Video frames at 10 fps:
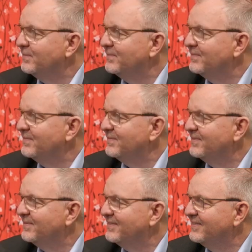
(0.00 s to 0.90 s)

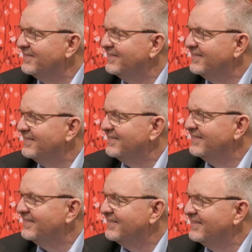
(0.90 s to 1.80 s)

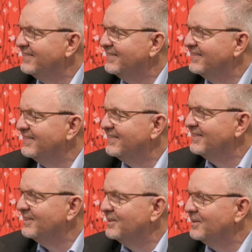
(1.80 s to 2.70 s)

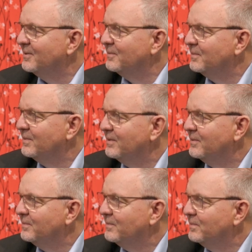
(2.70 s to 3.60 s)

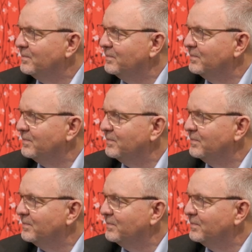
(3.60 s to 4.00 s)
(not speaking)